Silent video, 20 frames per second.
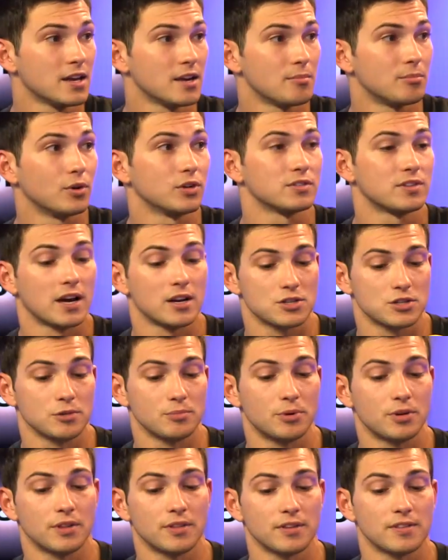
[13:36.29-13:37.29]
But to actually
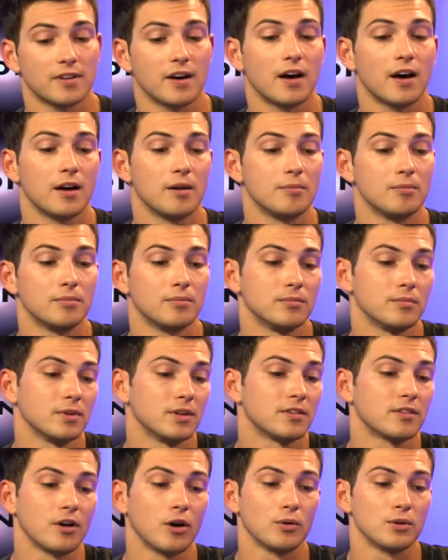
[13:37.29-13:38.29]
put in the time,
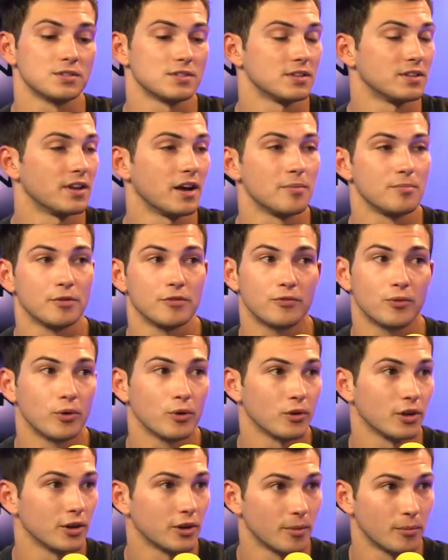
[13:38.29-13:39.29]
it's always the night before.
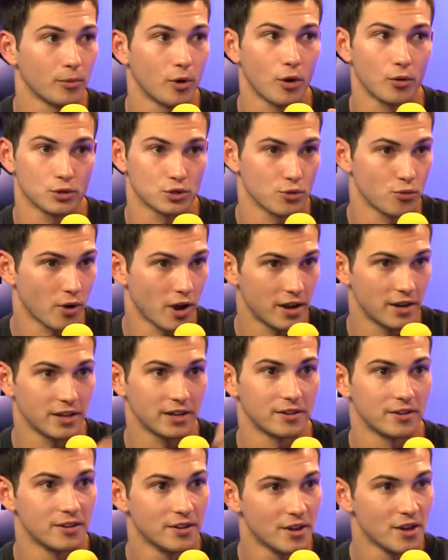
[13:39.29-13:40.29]
Like I'm always grinding
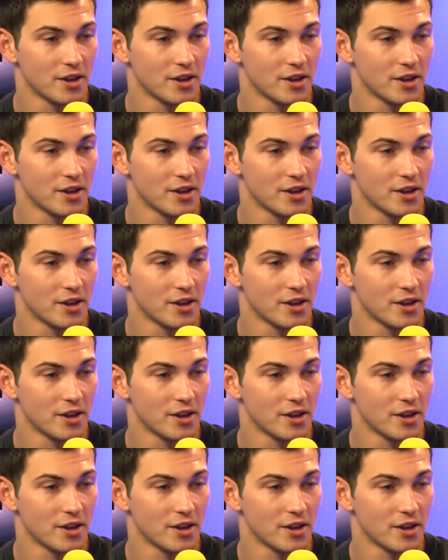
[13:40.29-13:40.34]
and